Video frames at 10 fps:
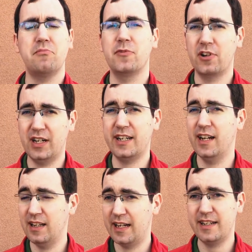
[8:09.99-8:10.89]
You're going to get
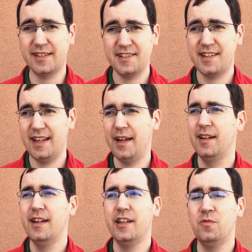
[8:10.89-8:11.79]
a lot of yeses to that.
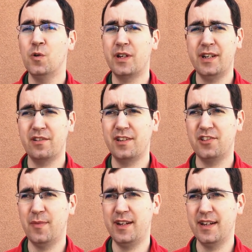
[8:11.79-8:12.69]
You won't get nearly
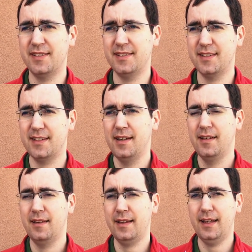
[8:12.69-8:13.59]
so many yeses. It's
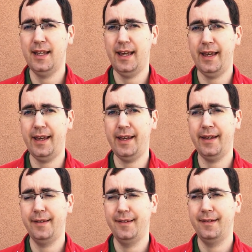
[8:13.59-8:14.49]
like,
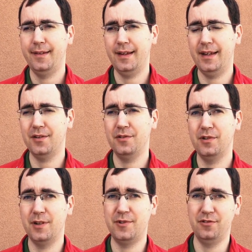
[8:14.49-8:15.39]
hey, I don't know
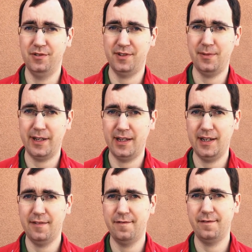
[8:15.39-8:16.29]
what I'm doing with my
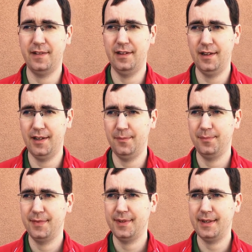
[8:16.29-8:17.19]
life, um,
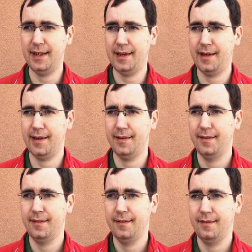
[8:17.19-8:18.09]
yeah,
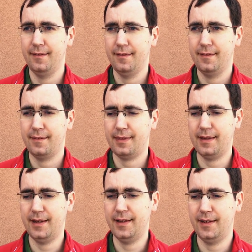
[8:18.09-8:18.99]

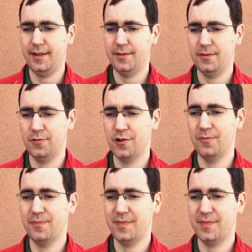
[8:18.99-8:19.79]
uh, or